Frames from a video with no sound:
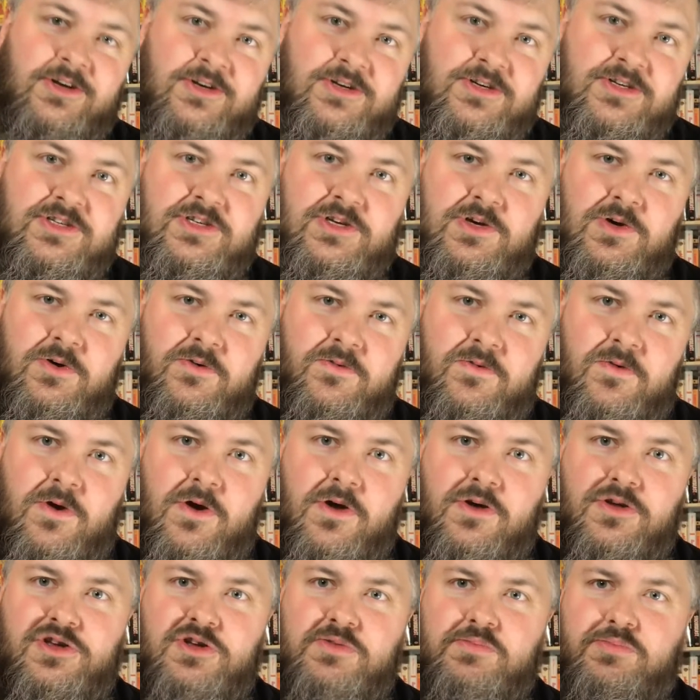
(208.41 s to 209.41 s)
so for
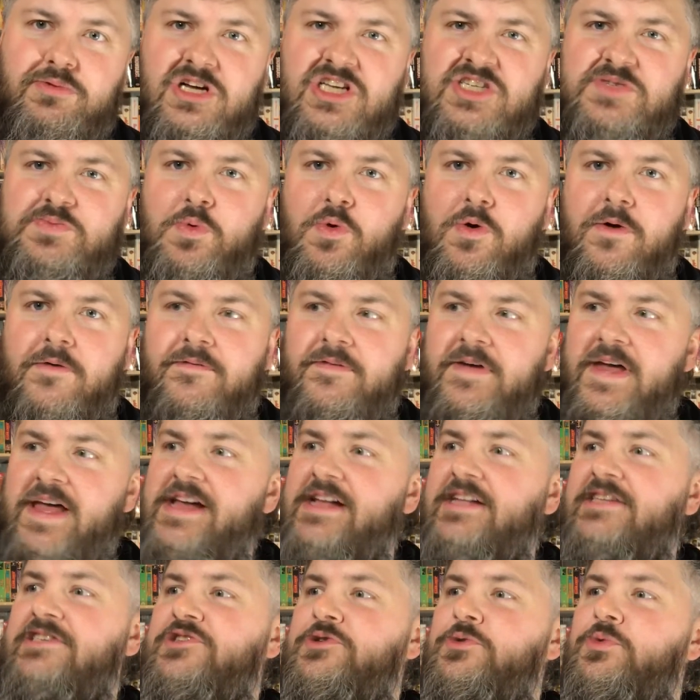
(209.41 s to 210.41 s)
all you bloodsport
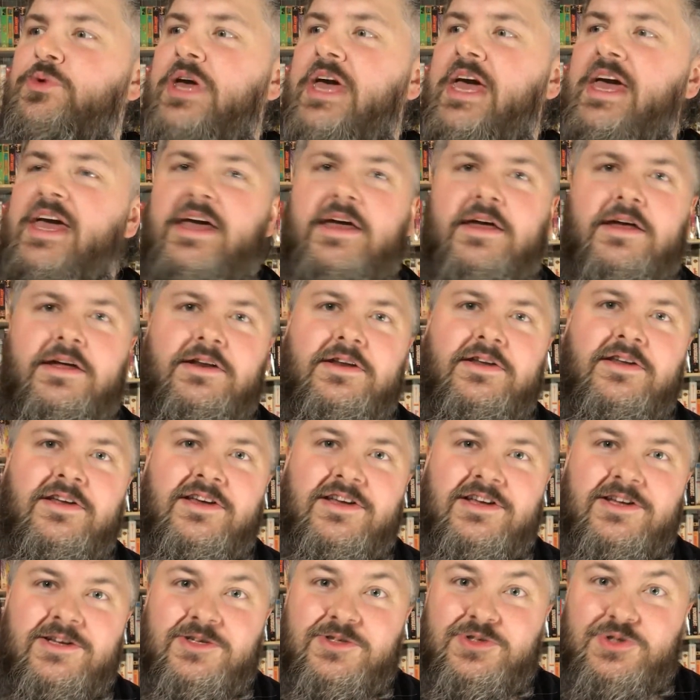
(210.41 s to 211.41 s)
fans you can
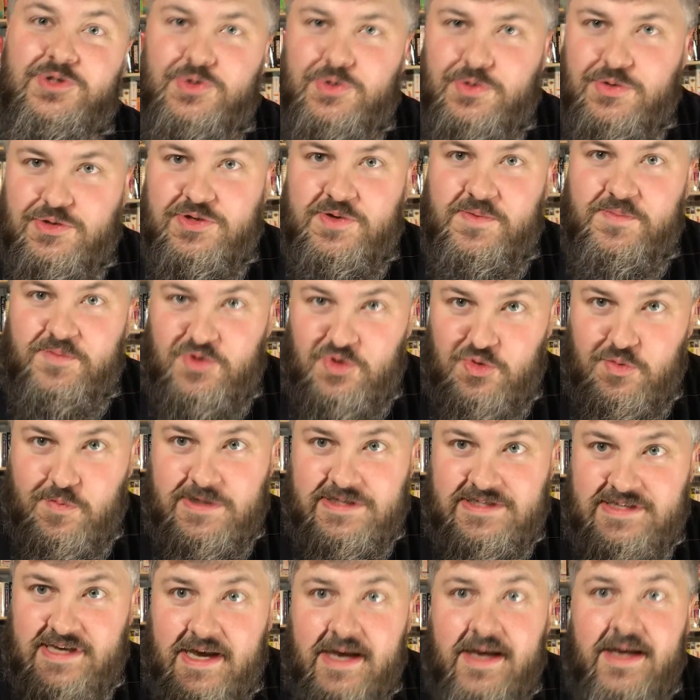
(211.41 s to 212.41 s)
do some
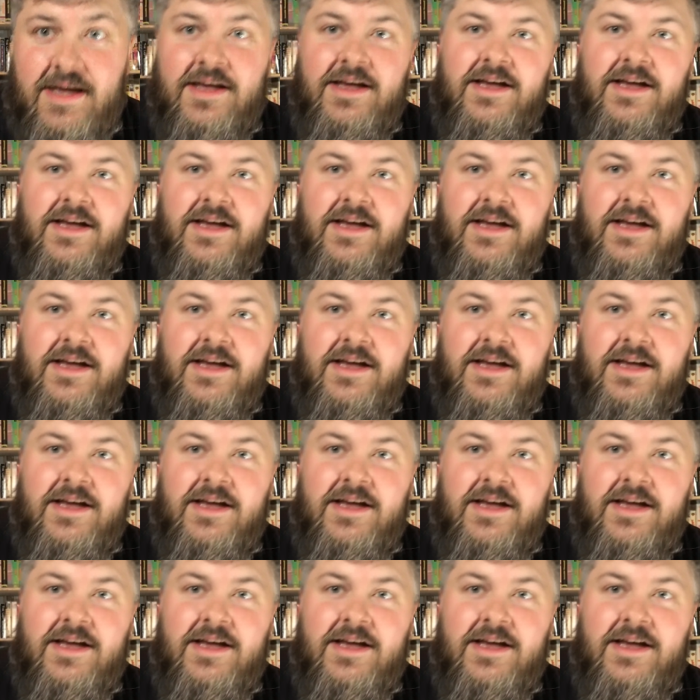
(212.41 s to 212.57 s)
kumite